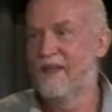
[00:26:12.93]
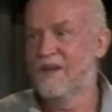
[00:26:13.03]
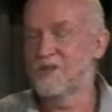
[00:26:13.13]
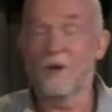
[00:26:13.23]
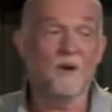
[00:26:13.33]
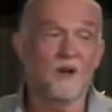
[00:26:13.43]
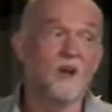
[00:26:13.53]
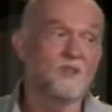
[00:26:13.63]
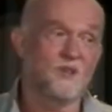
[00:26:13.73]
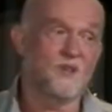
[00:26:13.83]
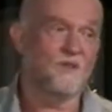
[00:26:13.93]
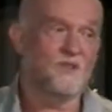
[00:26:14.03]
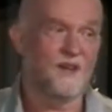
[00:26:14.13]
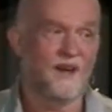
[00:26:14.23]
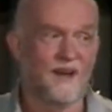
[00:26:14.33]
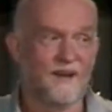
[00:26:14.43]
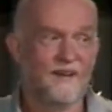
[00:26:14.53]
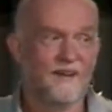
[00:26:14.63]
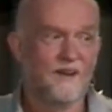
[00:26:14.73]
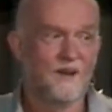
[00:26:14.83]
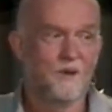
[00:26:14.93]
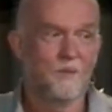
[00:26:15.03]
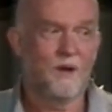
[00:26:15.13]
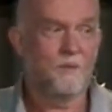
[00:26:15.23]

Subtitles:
So I want to close the service today by